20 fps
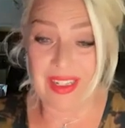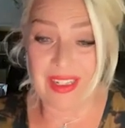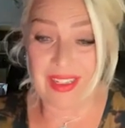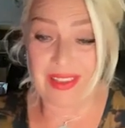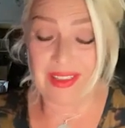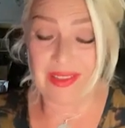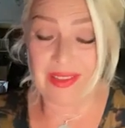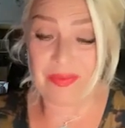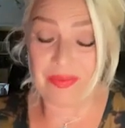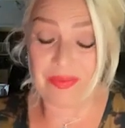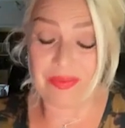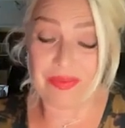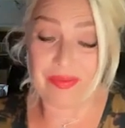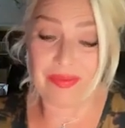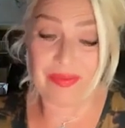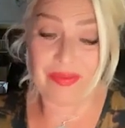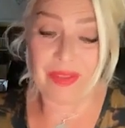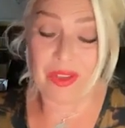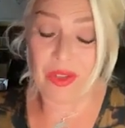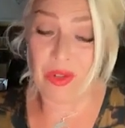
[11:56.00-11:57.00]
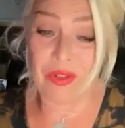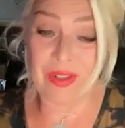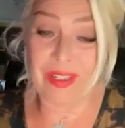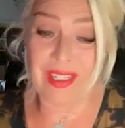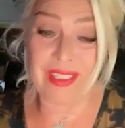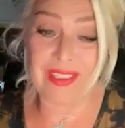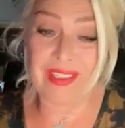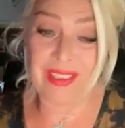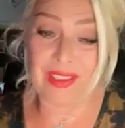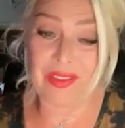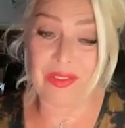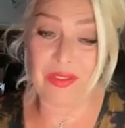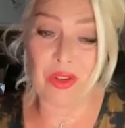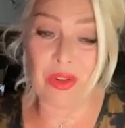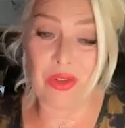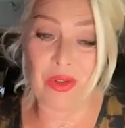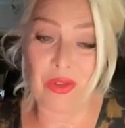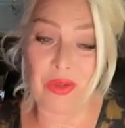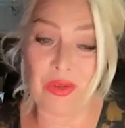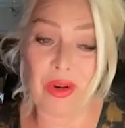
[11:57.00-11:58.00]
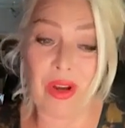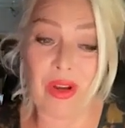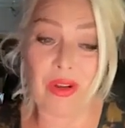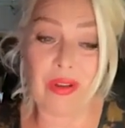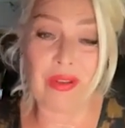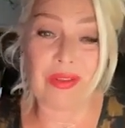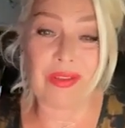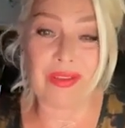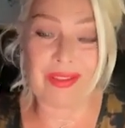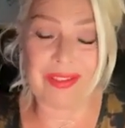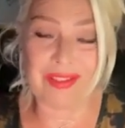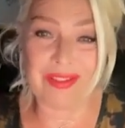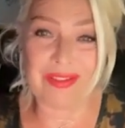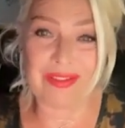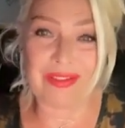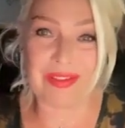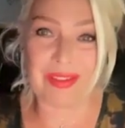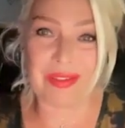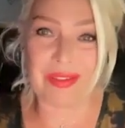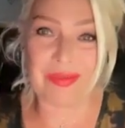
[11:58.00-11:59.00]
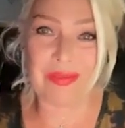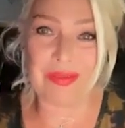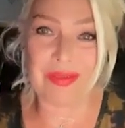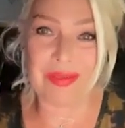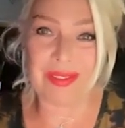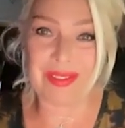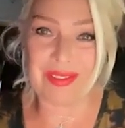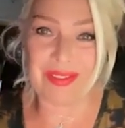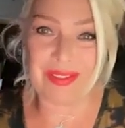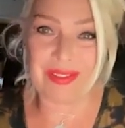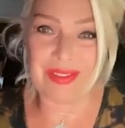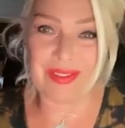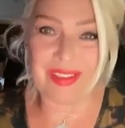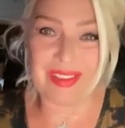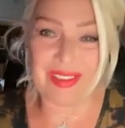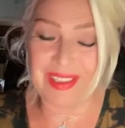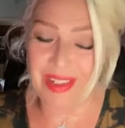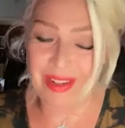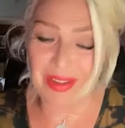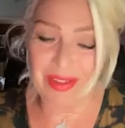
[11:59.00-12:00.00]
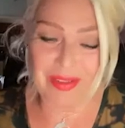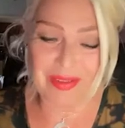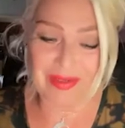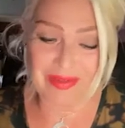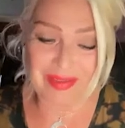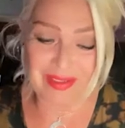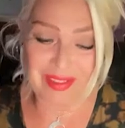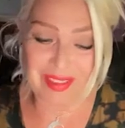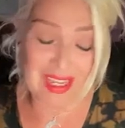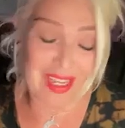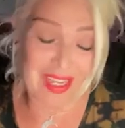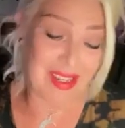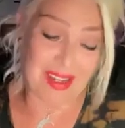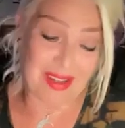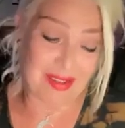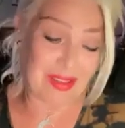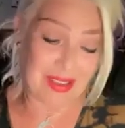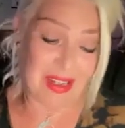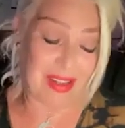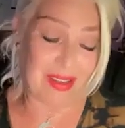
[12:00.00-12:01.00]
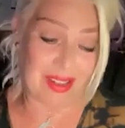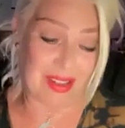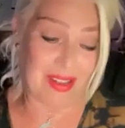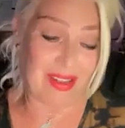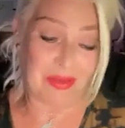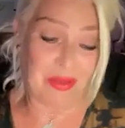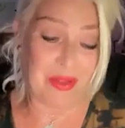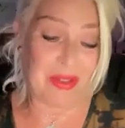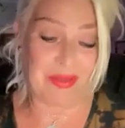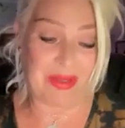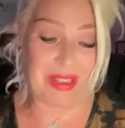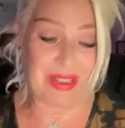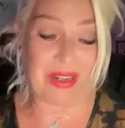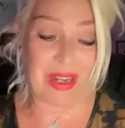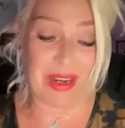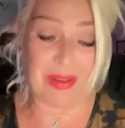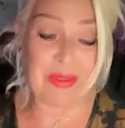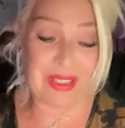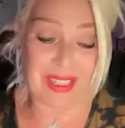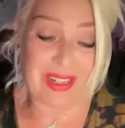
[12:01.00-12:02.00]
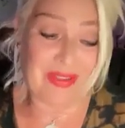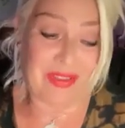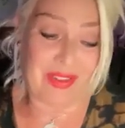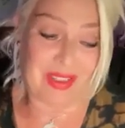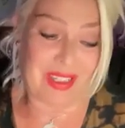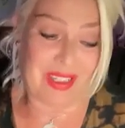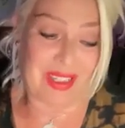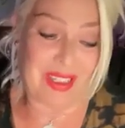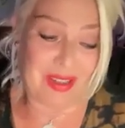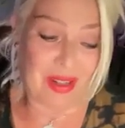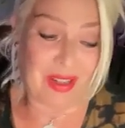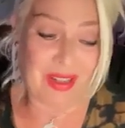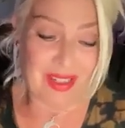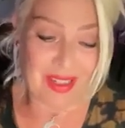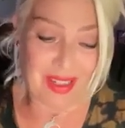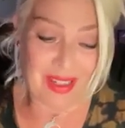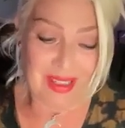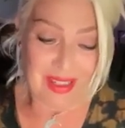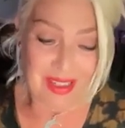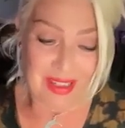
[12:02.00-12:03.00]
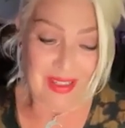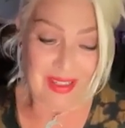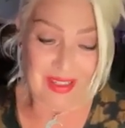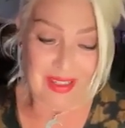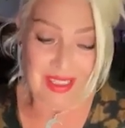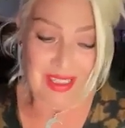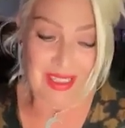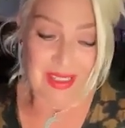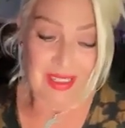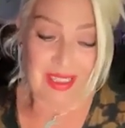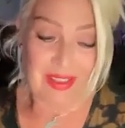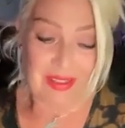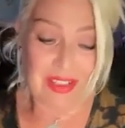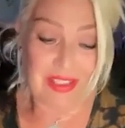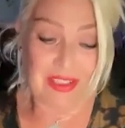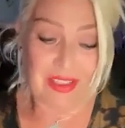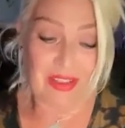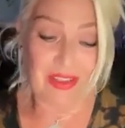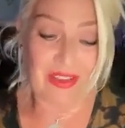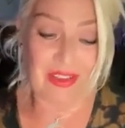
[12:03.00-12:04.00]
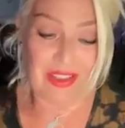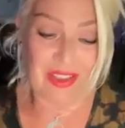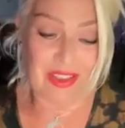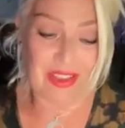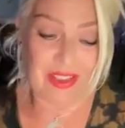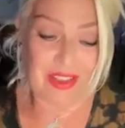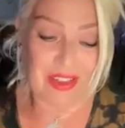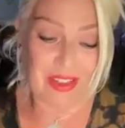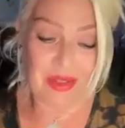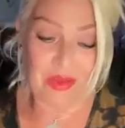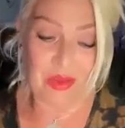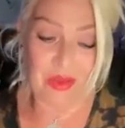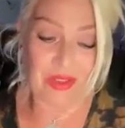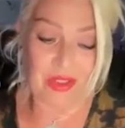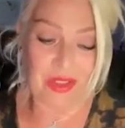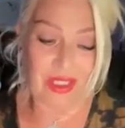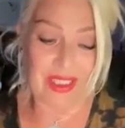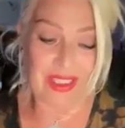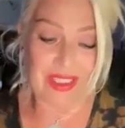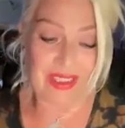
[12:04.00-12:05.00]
um, creating rock and roll from, you know, yeah, I would have to say, yeah, the Sun Studios watching